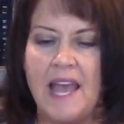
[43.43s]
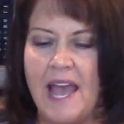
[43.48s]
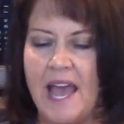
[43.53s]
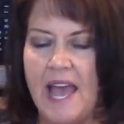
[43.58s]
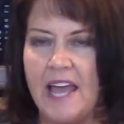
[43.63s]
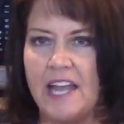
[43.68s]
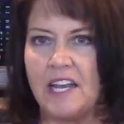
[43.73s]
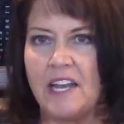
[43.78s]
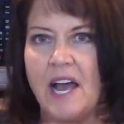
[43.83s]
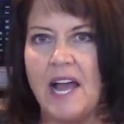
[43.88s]

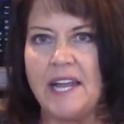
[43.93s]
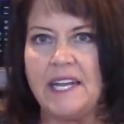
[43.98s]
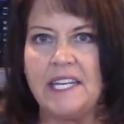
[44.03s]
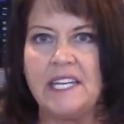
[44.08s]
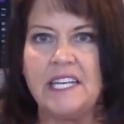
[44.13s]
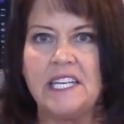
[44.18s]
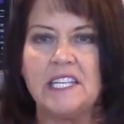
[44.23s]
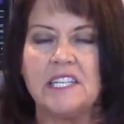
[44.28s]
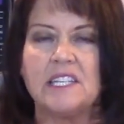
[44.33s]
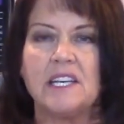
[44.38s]
And I
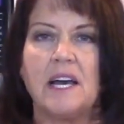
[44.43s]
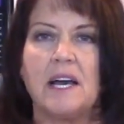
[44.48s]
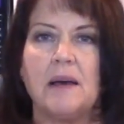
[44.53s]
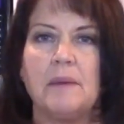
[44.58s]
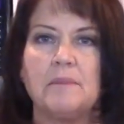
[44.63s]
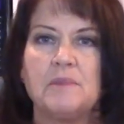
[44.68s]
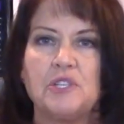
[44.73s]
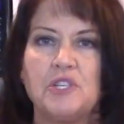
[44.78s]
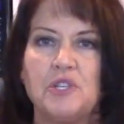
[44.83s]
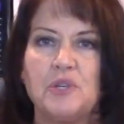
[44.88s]
need
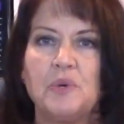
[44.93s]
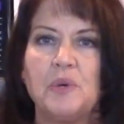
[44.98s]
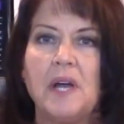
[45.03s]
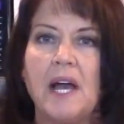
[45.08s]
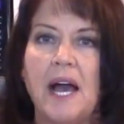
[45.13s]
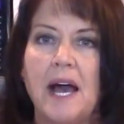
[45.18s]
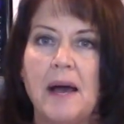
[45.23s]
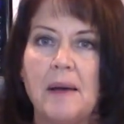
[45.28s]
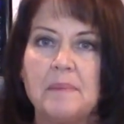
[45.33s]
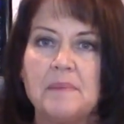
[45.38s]
2
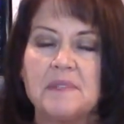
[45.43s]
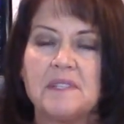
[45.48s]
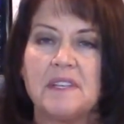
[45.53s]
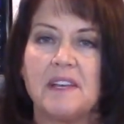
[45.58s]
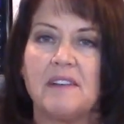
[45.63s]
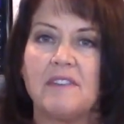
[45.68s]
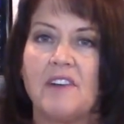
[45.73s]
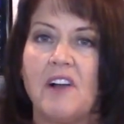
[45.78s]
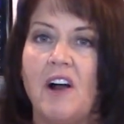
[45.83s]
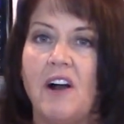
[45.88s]
cups
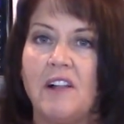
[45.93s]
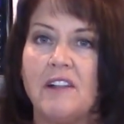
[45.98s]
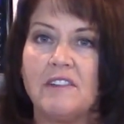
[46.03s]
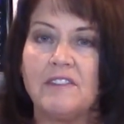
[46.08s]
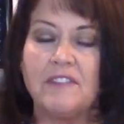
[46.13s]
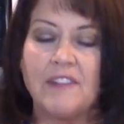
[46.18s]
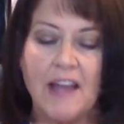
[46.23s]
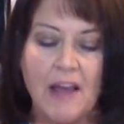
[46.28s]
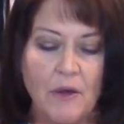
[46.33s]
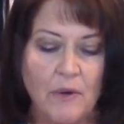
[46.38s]
of
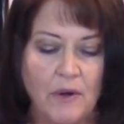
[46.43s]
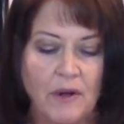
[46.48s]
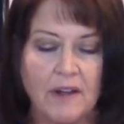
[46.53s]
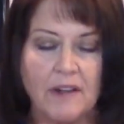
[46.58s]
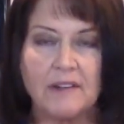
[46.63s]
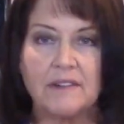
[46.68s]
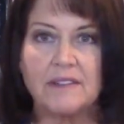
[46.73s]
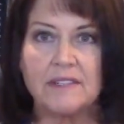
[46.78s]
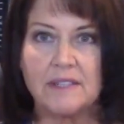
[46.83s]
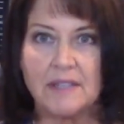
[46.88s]

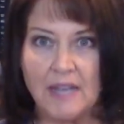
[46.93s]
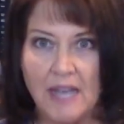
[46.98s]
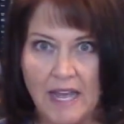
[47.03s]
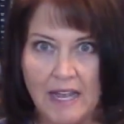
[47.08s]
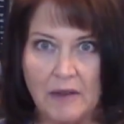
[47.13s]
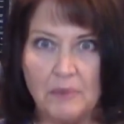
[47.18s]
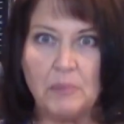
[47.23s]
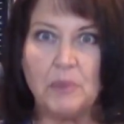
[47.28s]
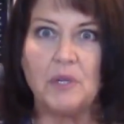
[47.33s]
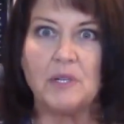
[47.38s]
cauliflower
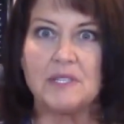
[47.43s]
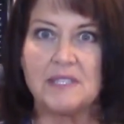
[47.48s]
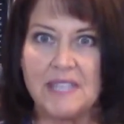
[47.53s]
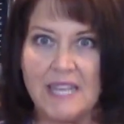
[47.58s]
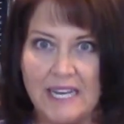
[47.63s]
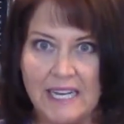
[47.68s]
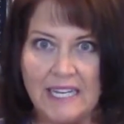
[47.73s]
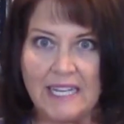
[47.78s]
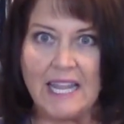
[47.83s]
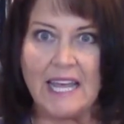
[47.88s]
kind of
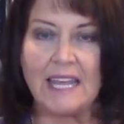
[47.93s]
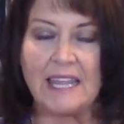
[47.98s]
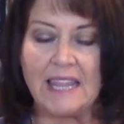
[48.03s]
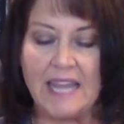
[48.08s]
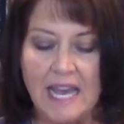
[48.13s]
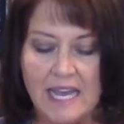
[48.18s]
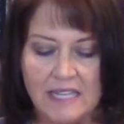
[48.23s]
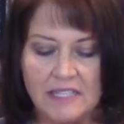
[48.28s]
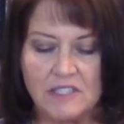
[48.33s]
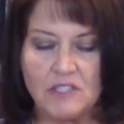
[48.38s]
pulsated like that.